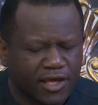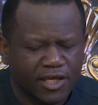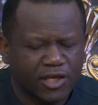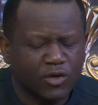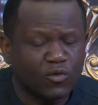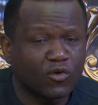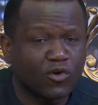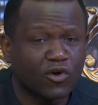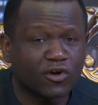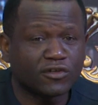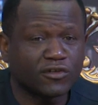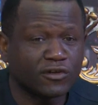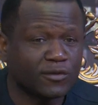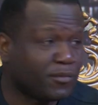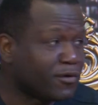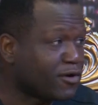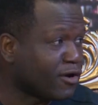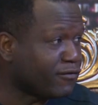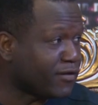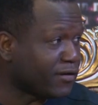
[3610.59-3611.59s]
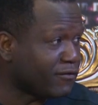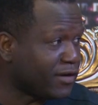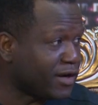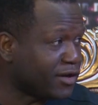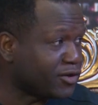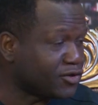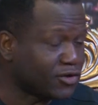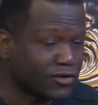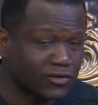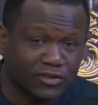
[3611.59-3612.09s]
He will go to the book of
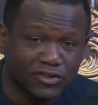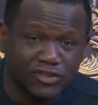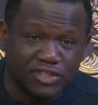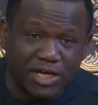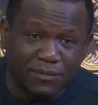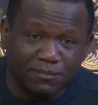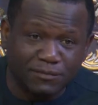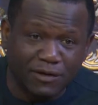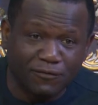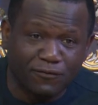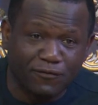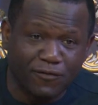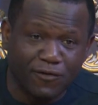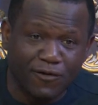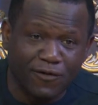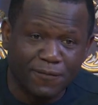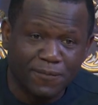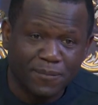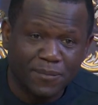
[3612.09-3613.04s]
Revelation chapter 4,